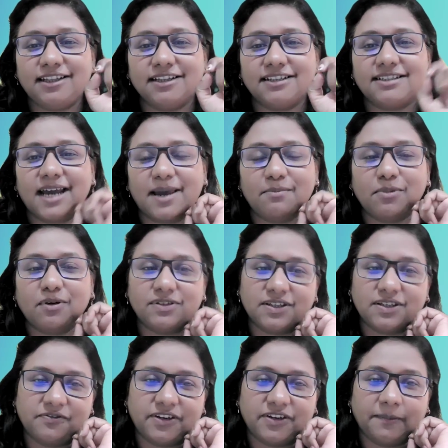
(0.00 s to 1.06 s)
in the time
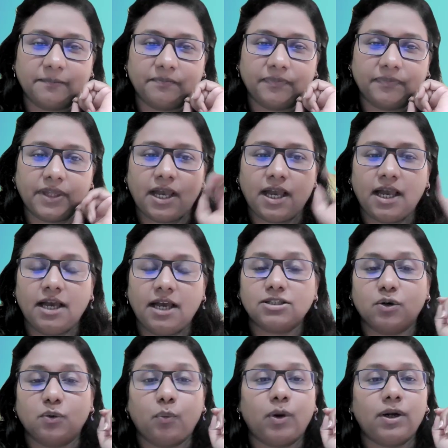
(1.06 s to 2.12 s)
of suffering.
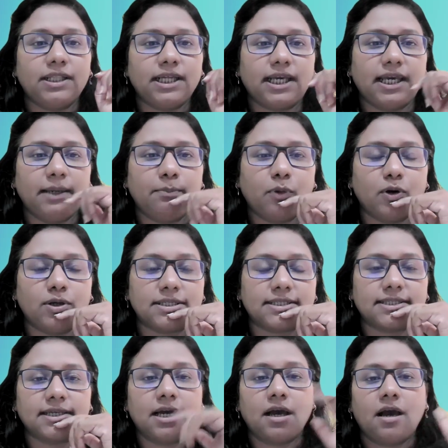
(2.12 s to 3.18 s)
So, what are the key
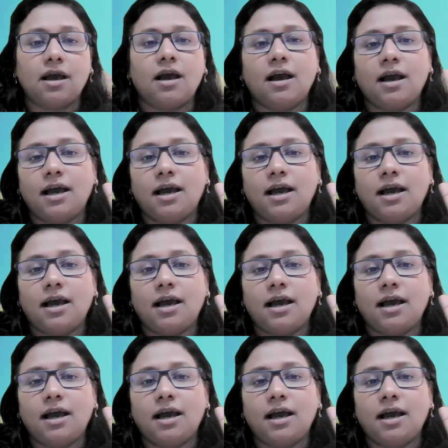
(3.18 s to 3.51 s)
points?